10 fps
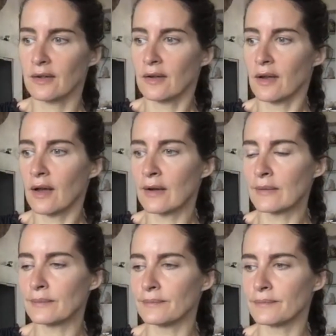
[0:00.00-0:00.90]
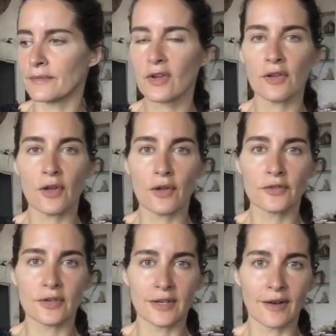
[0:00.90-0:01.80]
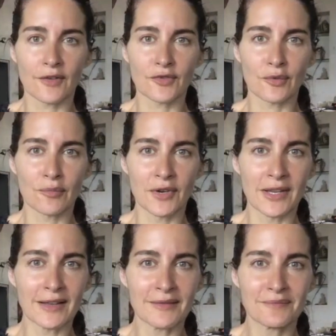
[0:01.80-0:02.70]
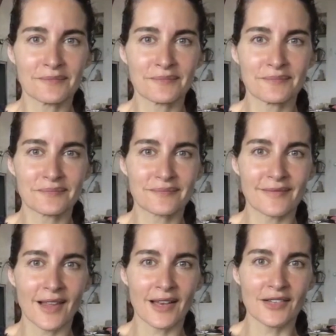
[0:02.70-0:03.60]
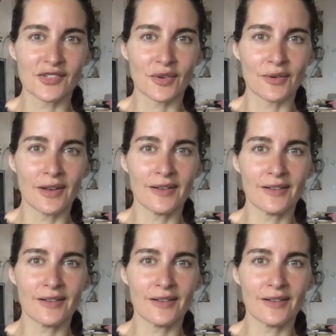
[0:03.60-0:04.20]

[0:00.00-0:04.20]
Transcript: It's called alternate nostril breathing, Nadi Shodhana.